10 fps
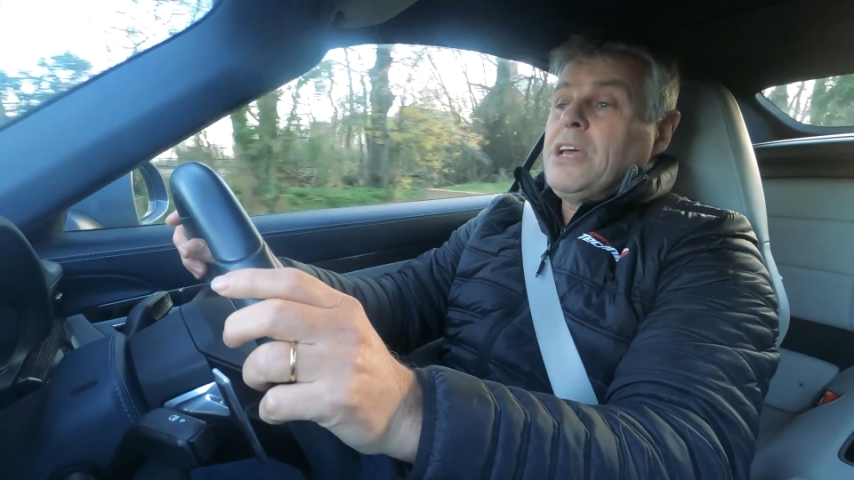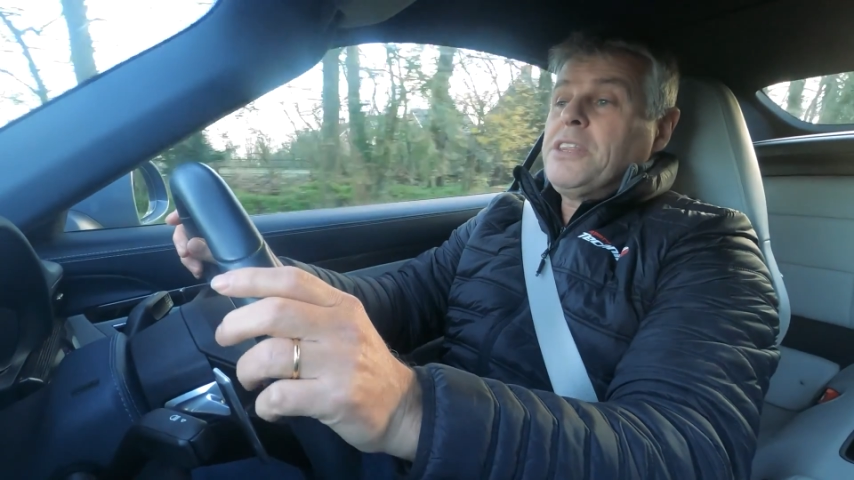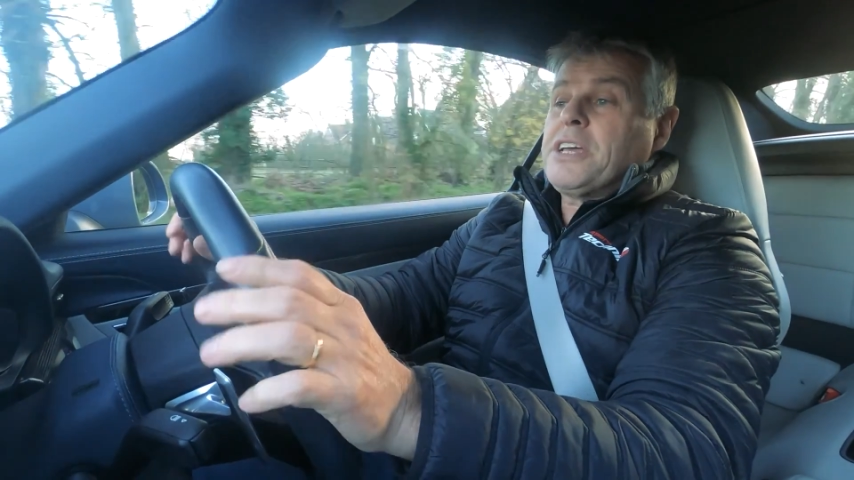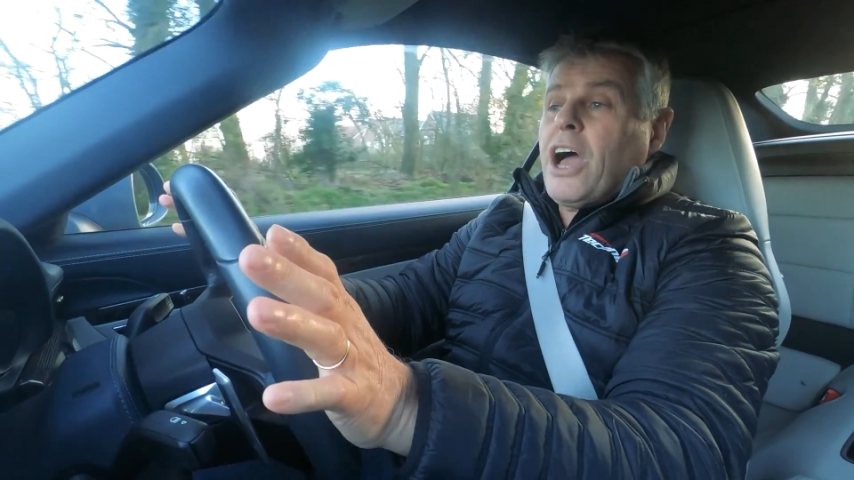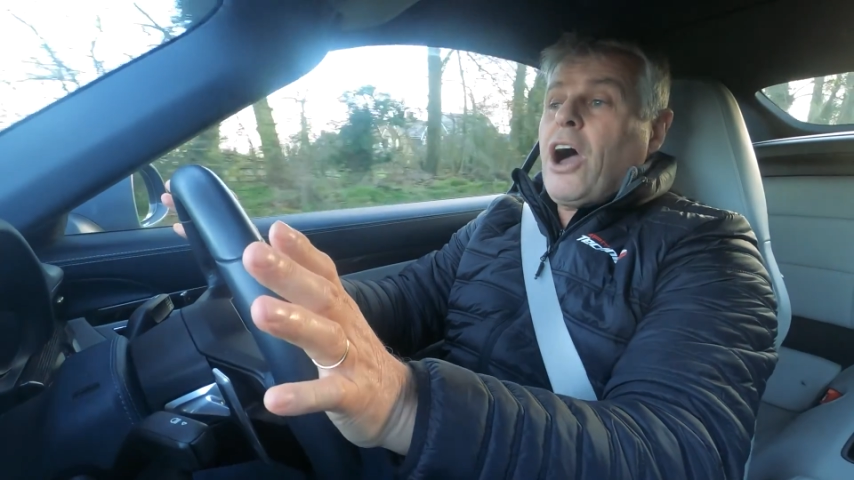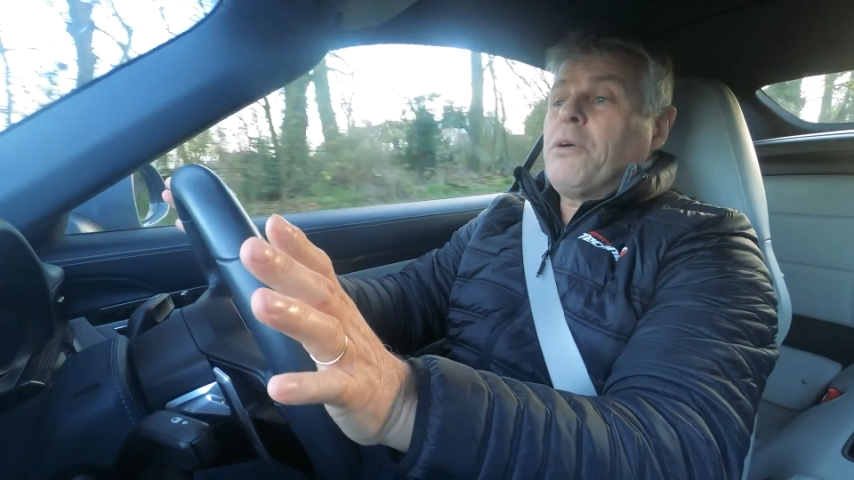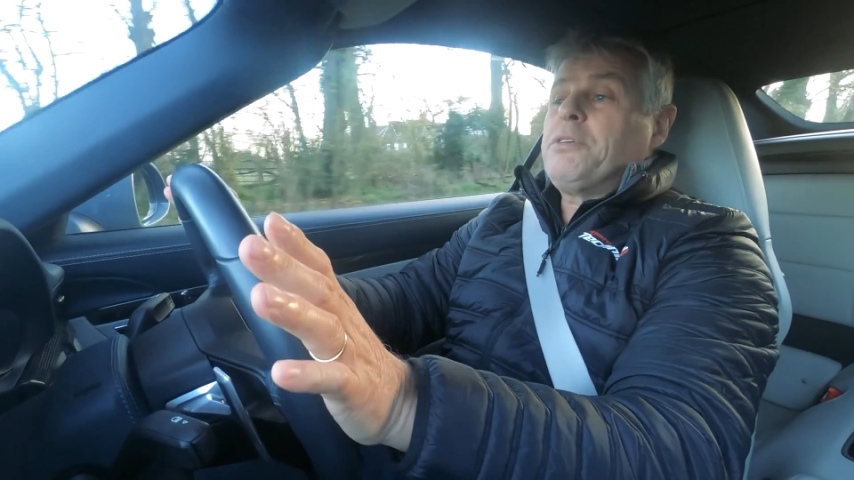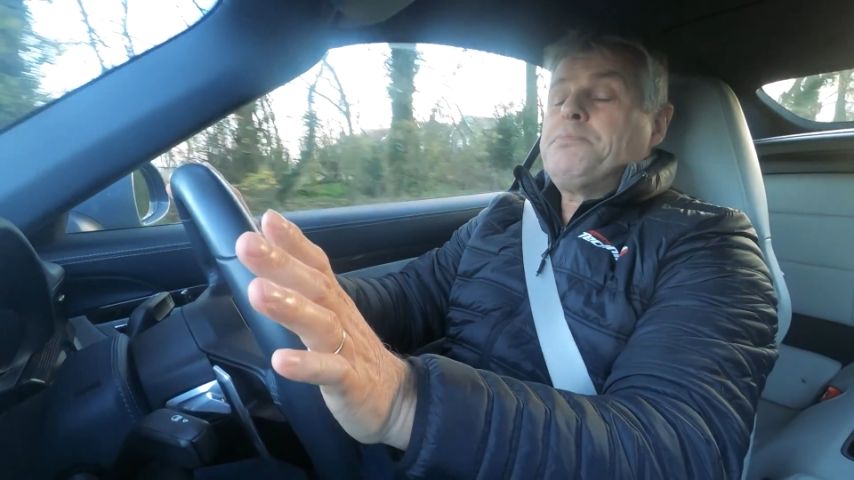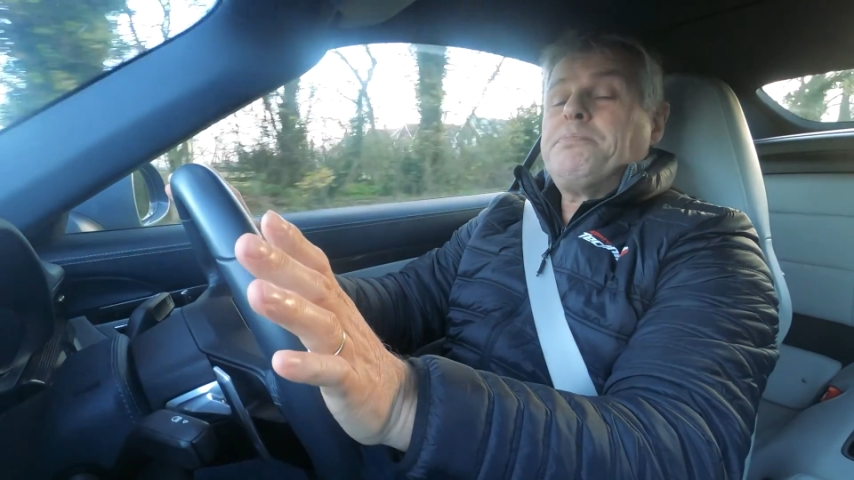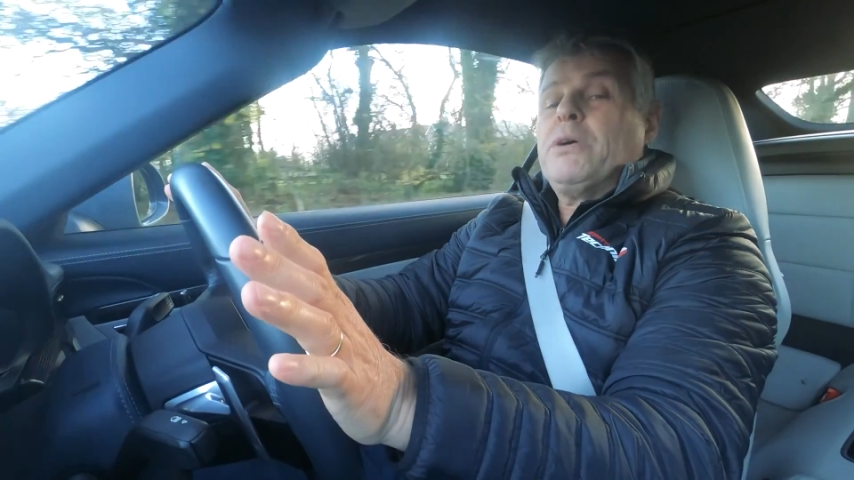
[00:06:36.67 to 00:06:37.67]
the car
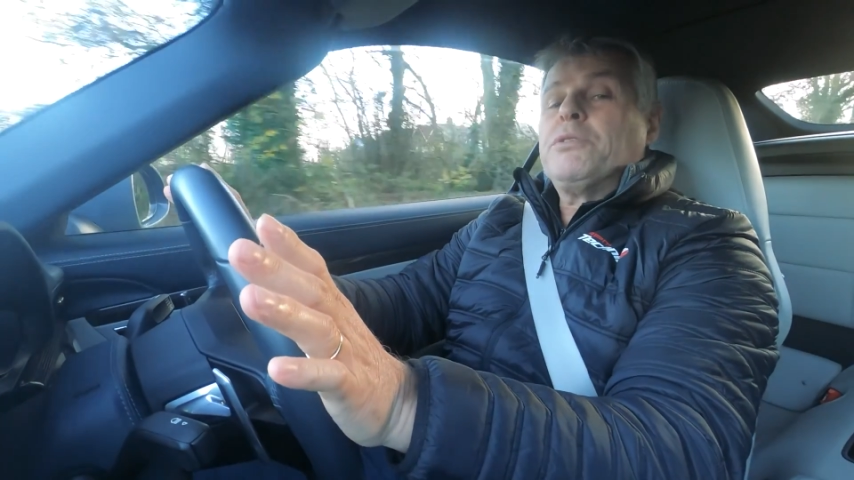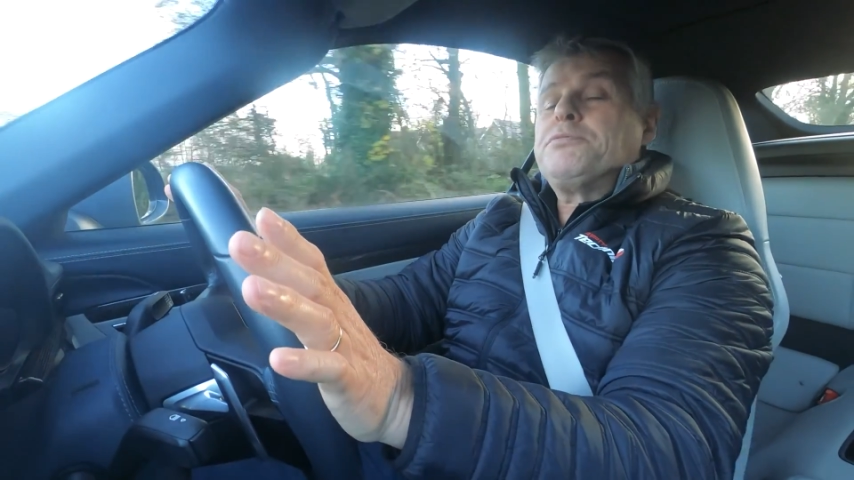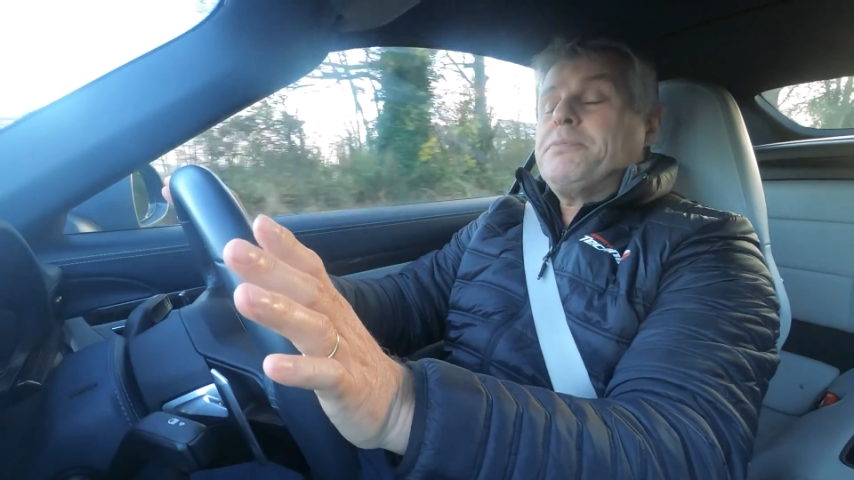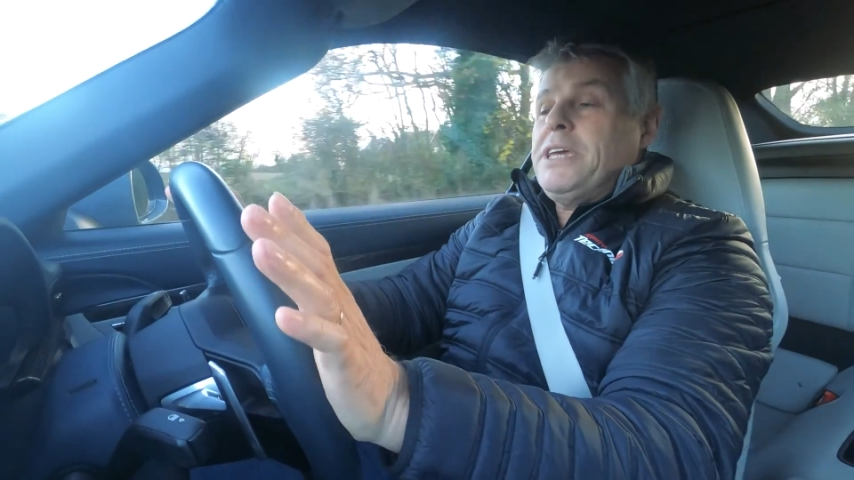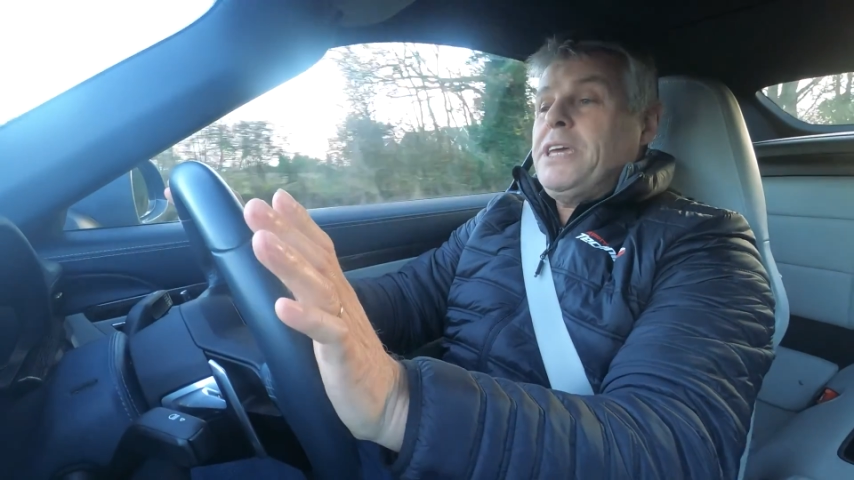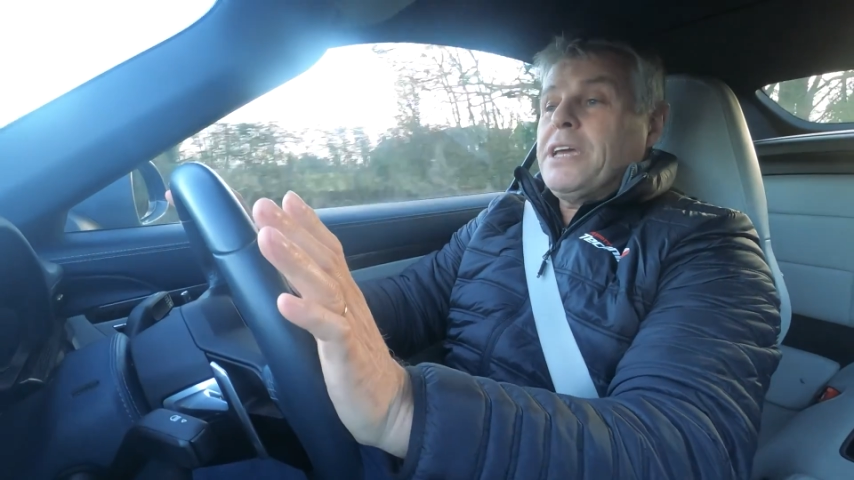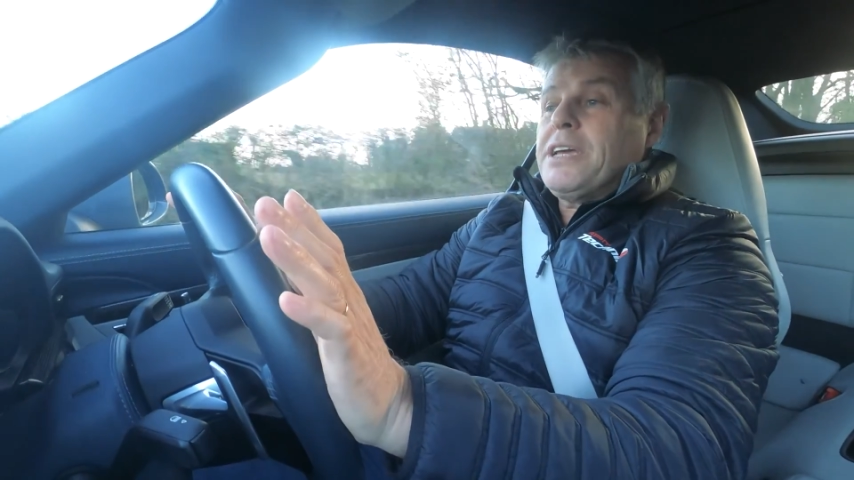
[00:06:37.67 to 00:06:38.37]
is built to be